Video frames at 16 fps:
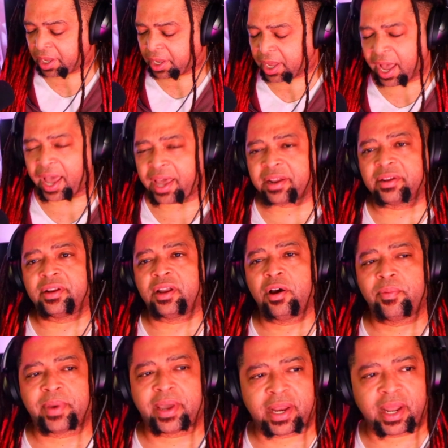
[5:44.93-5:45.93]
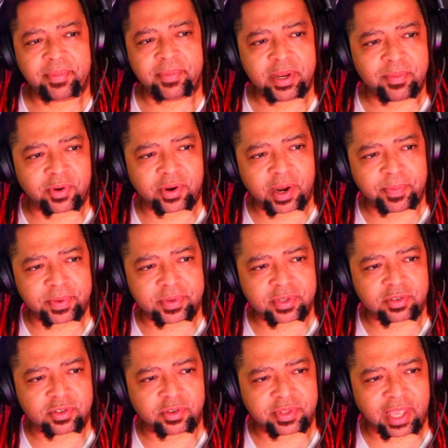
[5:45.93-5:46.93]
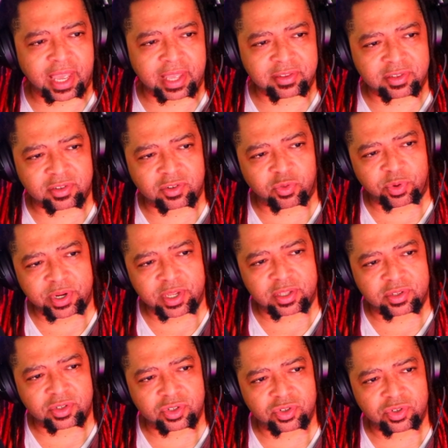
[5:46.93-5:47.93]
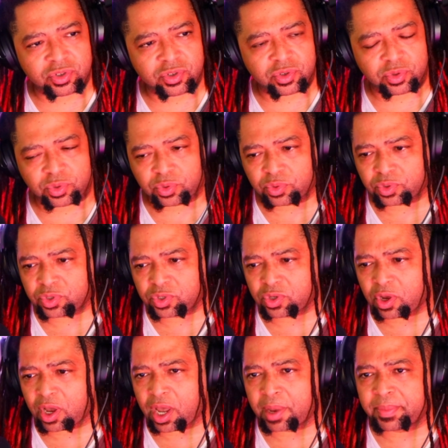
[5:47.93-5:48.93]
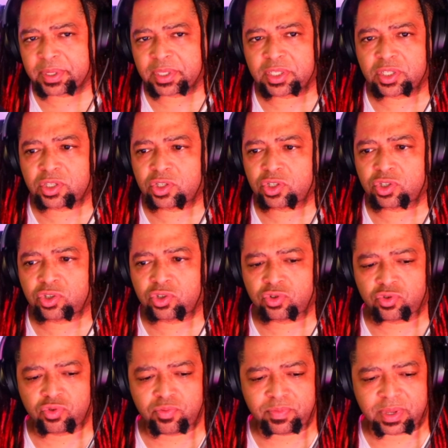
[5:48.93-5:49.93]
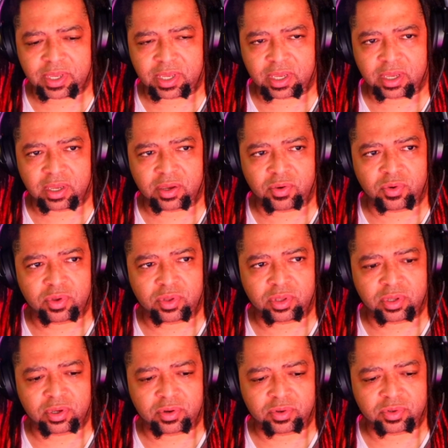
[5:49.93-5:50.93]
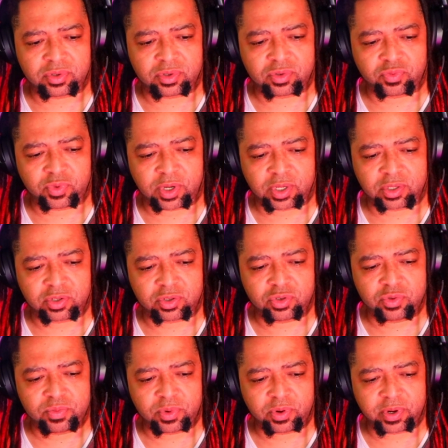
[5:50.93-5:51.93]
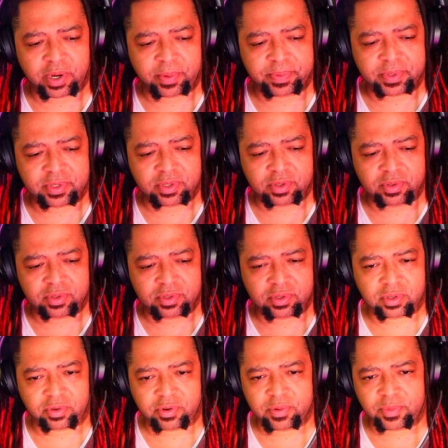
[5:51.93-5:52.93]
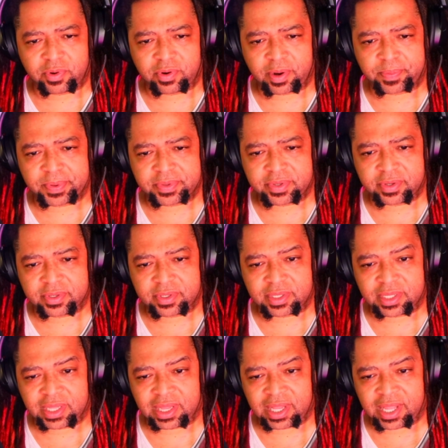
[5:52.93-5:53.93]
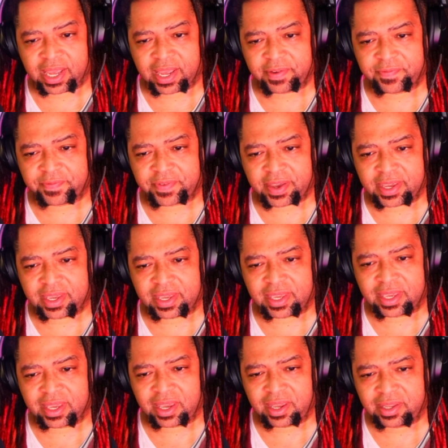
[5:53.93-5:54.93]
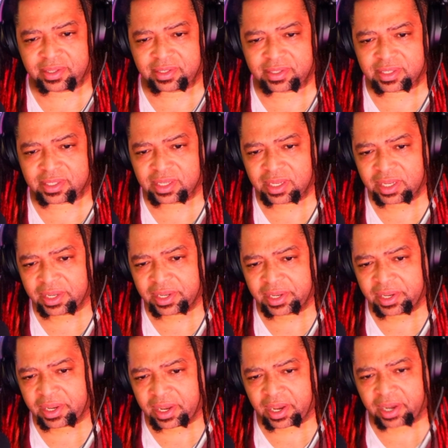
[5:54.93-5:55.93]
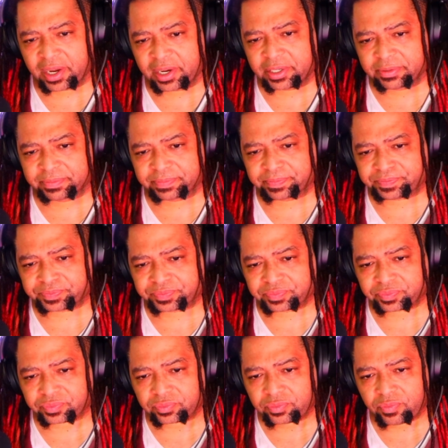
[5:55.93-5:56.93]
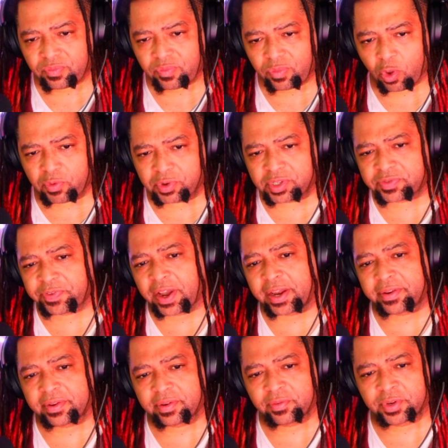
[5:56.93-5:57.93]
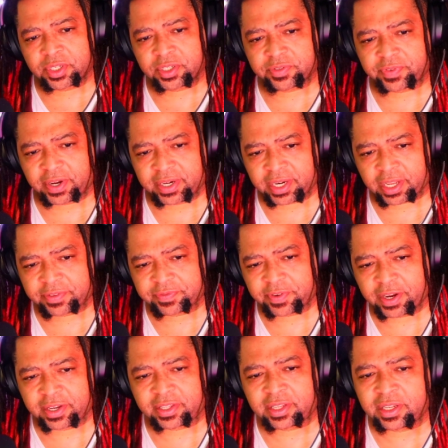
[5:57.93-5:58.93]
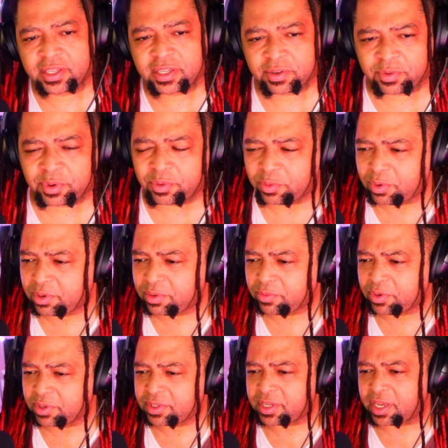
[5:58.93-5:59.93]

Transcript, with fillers: I don't know, man. How many more episodes? So that's 22. So I'm assuming there's what, two more episodes, three more episodes left, I guess. Um which is fine. Which is fine. That's fine. Then we'll we'll, we'll take